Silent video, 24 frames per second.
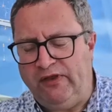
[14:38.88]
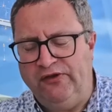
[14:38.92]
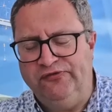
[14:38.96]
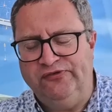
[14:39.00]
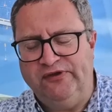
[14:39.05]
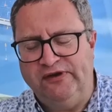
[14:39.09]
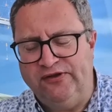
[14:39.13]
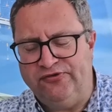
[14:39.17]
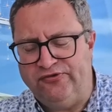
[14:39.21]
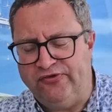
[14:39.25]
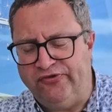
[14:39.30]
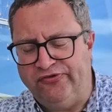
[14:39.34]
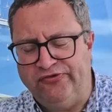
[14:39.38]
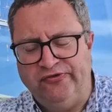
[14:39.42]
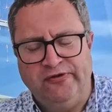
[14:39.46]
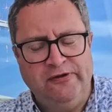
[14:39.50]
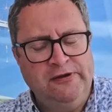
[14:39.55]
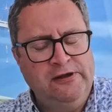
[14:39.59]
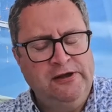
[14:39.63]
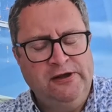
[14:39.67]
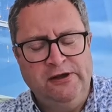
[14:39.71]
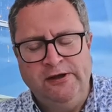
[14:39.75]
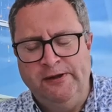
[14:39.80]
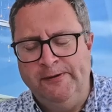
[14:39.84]
Delicious.
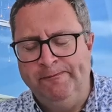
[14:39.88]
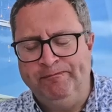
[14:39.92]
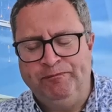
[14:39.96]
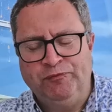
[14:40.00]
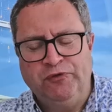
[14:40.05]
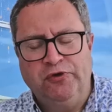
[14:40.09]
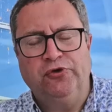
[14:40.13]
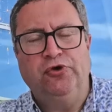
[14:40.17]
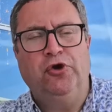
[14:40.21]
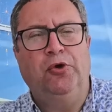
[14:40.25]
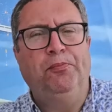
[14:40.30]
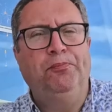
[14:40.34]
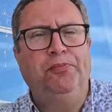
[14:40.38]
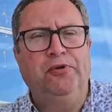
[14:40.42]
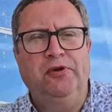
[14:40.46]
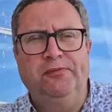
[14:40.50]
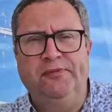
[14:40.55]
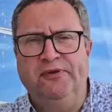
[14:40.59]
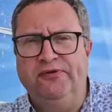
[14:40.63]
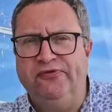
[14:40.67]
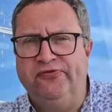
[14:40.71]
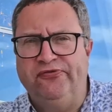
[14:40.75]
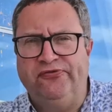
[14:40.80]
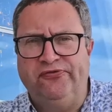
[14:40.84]

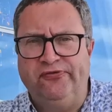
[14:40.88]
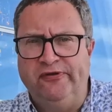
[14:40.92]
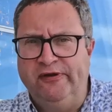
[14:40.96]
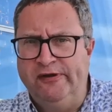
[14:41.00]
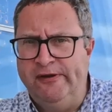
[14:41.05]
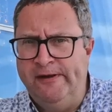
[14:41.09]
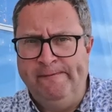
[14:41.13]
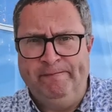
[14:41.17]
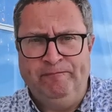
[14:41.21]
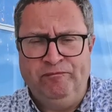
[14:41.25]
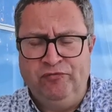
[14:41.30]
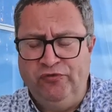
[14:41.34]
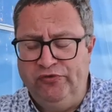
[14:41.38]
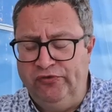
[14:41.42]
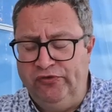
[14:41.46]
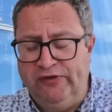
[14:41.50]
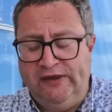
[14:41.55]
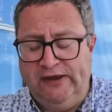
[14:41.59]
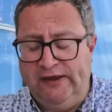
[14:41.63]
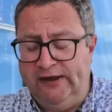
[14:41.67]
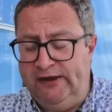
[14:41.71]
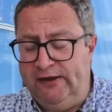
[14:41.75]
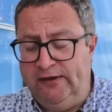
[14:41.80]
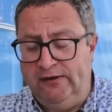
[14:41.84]
Complements
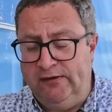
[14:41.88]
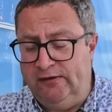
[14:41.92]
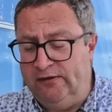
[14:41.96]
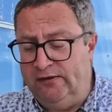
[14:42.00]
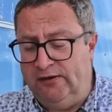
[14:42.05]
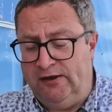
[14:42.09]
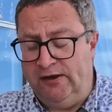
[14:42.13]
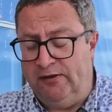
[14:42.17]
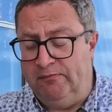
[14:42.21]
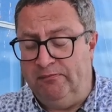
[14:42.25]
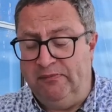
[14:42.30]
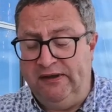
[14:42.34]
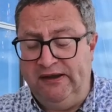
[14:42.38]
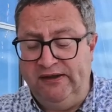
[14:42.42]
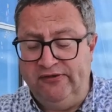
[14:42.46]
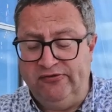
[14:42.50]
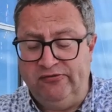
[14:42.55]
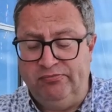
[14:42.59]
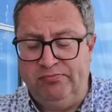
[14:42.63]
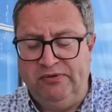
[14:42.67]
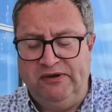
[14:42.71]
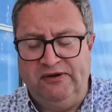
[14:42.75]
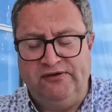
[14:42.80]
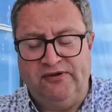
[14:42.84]
the meat,
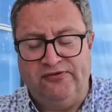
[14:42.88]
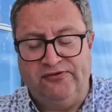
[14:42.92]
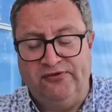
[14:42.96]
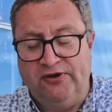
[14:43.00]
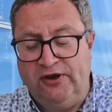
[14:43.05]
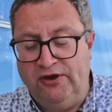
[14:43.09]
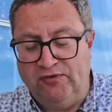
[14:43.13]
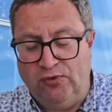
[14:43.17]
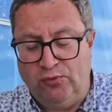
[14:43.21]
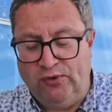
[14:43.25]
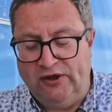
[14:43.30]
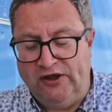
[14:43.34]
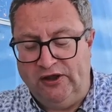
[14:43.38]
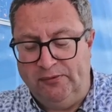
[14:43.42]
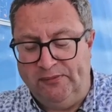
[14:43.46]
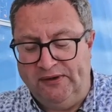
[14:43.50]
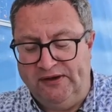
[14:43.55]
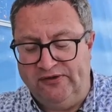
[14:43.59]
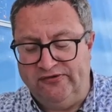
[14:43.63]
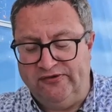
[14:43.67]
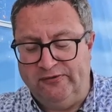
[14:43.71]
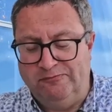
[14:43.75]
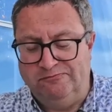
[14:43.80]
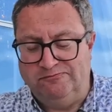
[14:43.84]
but it doesn't overwhelm
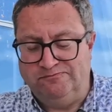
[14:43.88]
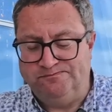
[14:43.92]
it.